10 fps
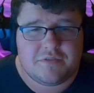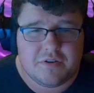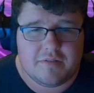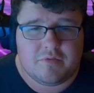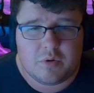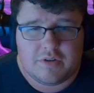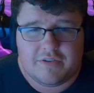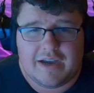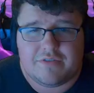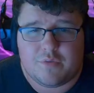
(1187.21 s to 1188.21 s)
from
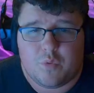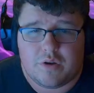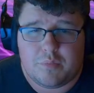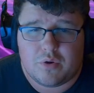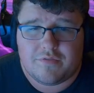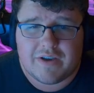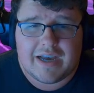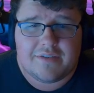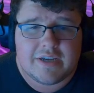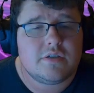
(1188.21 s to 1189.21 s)
45 to
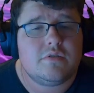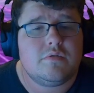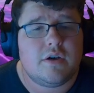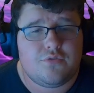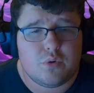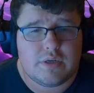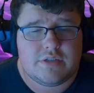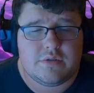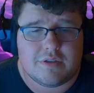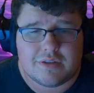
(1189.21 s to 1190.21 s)
40.5 to
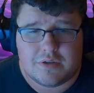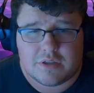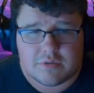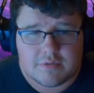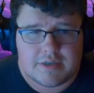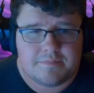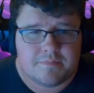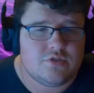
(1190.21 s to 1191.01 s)
42 to 33.